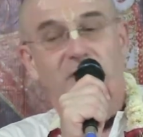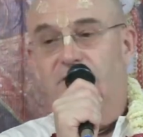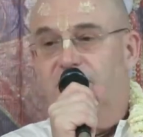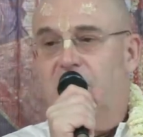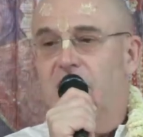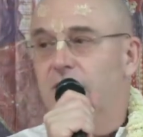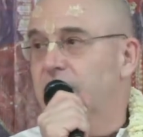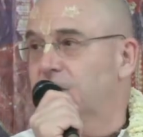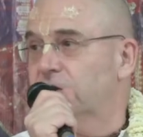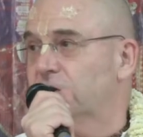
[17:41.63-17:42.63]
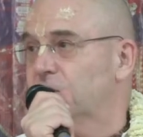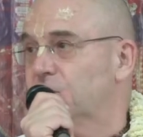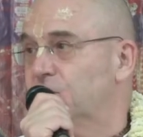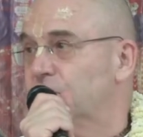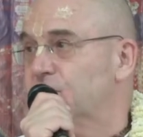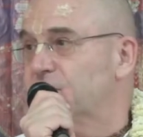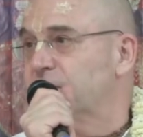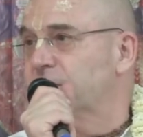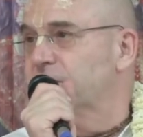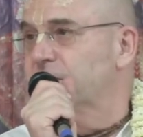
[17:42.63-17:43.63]
bit of time in New
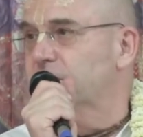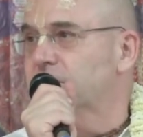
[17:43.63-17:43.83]
Zealand